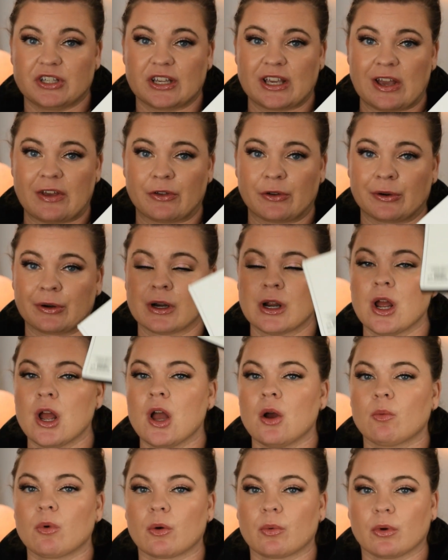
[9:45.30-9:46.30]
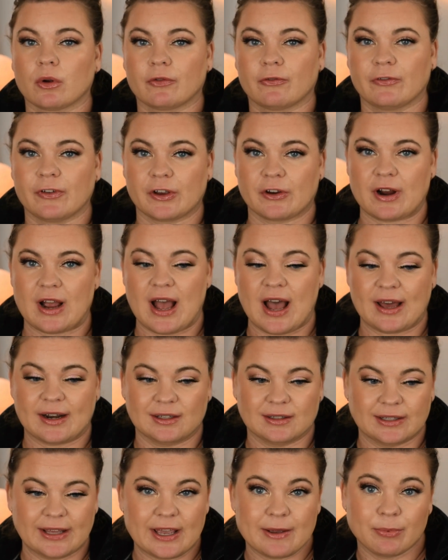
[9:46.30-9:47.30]
together where we'll figure out how to
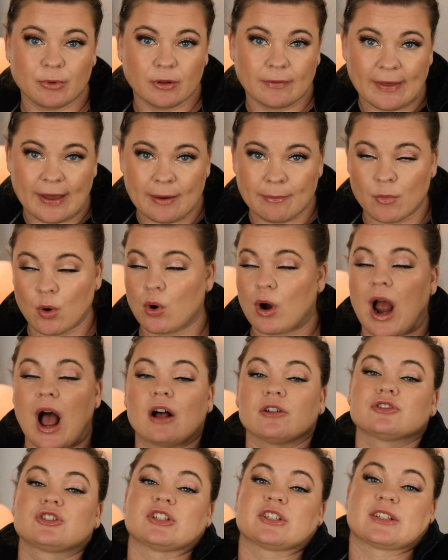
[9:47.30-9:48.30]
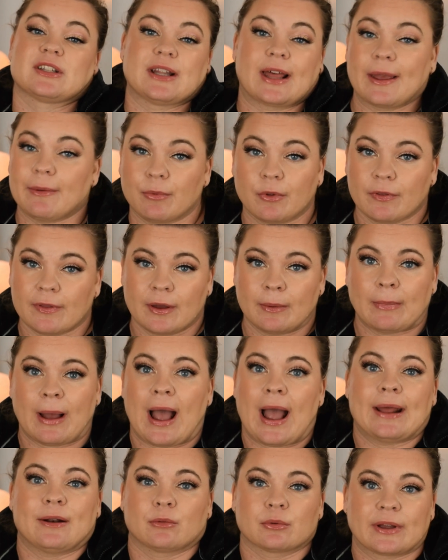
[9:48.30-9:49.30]
label them, or I'll just label them,
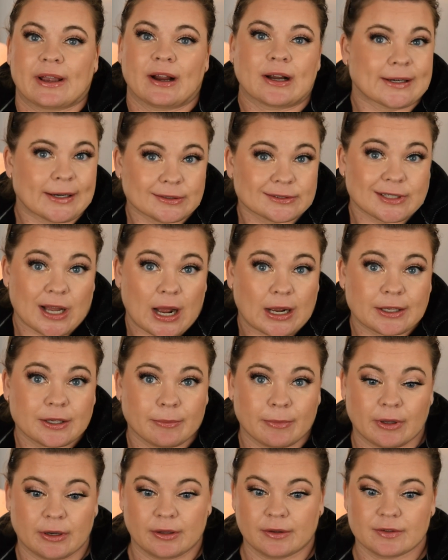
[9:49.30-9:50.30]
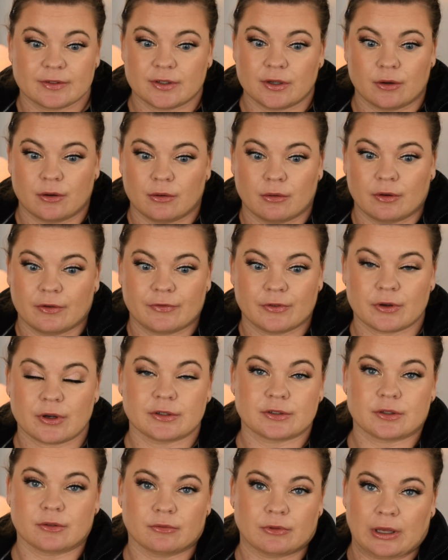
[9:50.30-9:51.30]
I don't care, and I'll document it. So if you
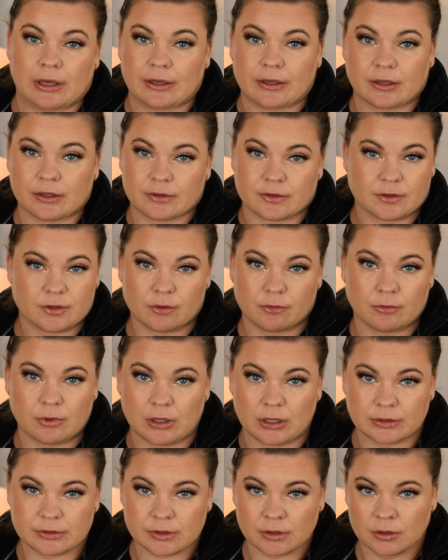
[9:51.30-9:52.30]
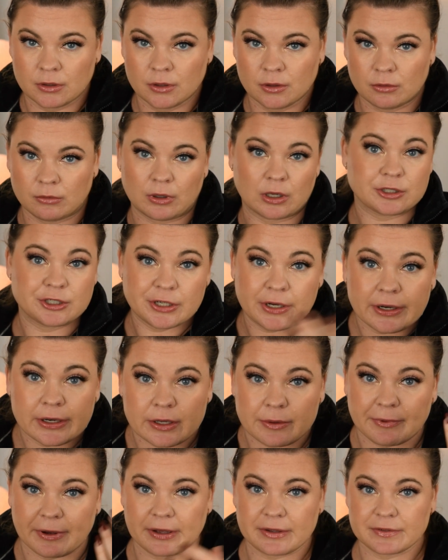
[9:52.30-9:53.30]
guys don't like it, so what? Watch it
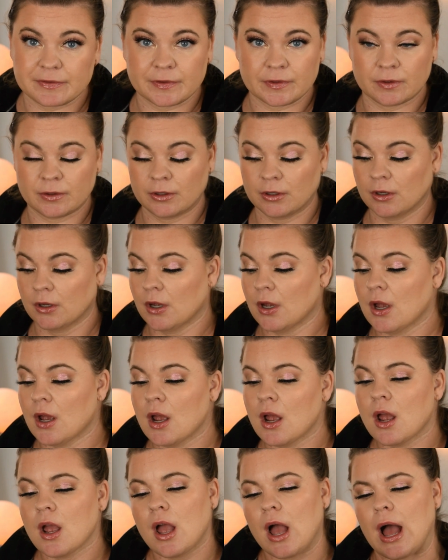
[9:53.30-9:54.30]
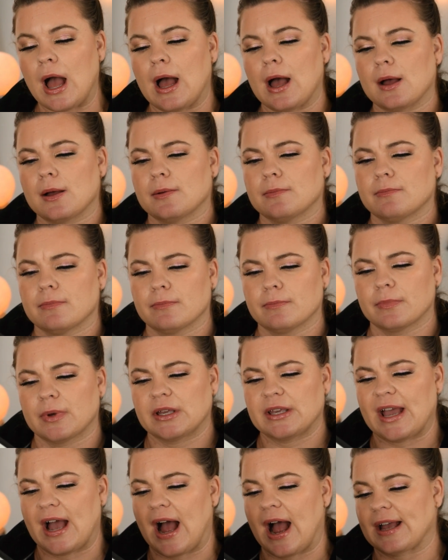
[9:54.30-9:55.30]
anyways.
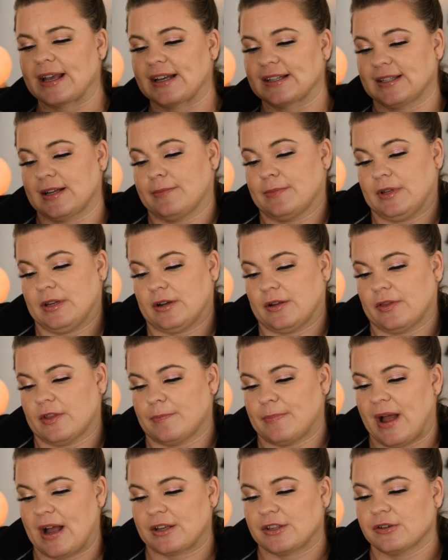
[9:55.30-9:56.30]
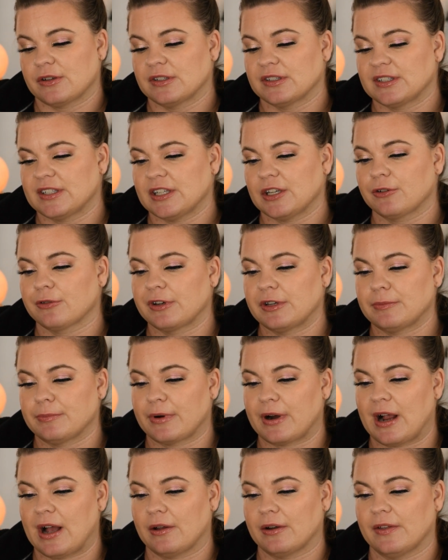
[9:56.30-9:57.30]
But yeah, I guess, I mean, on the back you can see green,
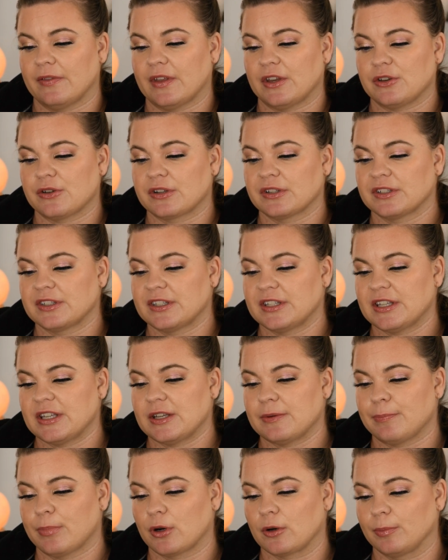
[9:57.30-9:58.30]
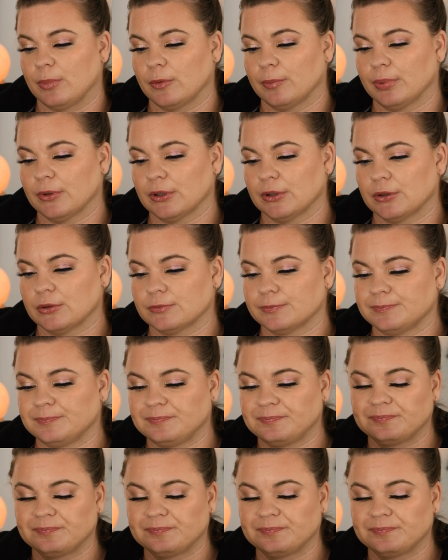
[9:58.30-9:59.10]
brown, and then you can see purple, blue.